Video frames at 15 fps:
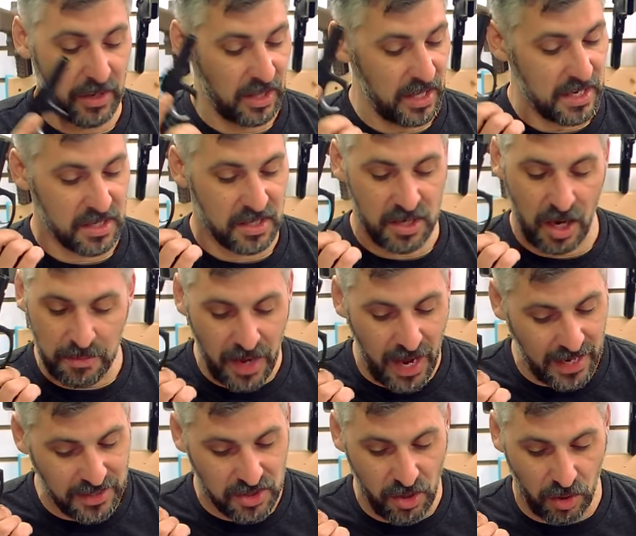release. Some
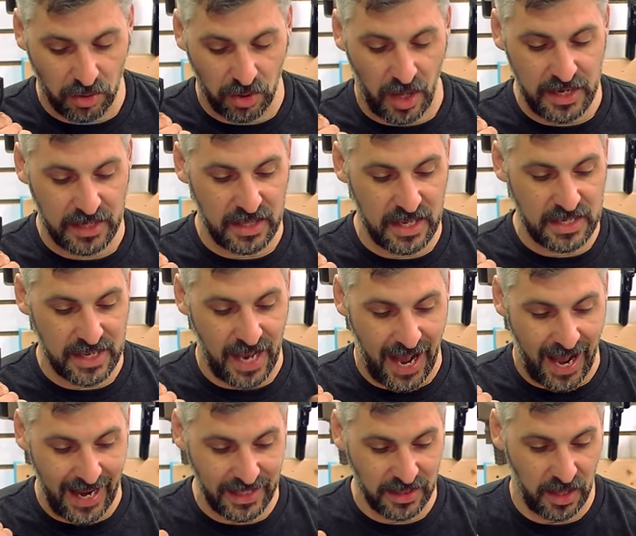guys don't like these.
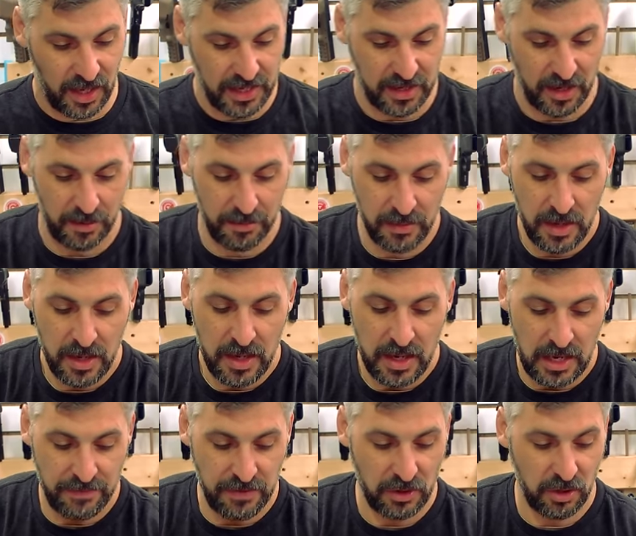I like them.
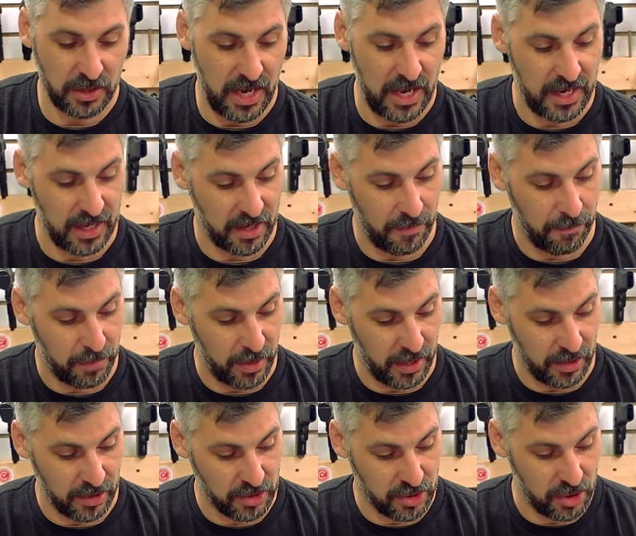If you look at it compared